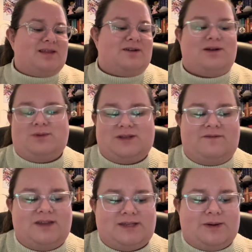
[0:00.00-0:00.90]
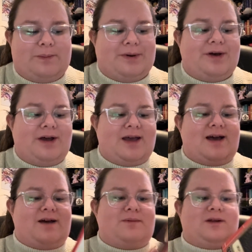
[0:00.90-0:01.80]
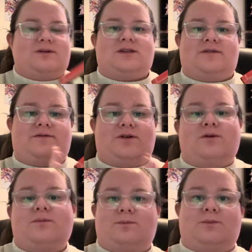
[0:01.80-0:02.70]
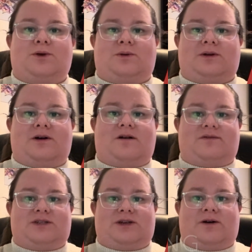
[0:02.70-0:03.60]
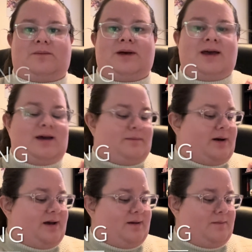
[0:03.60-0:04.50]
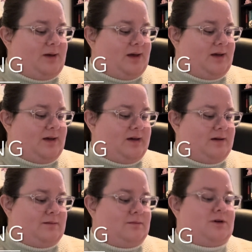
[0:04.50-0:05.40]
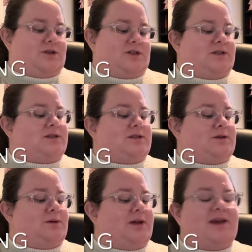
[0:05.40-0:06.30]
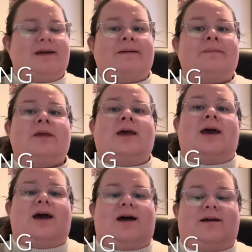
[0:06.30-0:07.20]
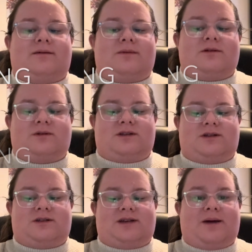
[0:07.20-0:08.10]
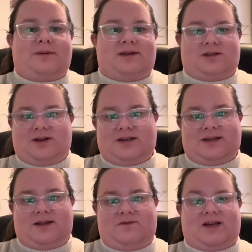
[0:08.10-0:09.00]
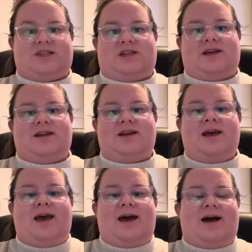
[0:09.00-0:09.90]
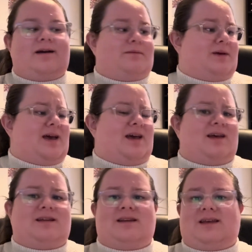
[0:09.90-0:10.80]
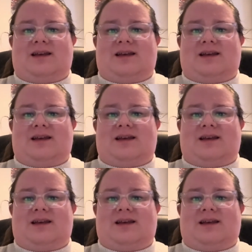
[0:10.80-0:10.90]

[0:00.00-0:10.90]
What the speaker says: I read was a physical book, and it was The Full Moon Coffee Shop by Mochizuki. So it's Japanese translated fiction, and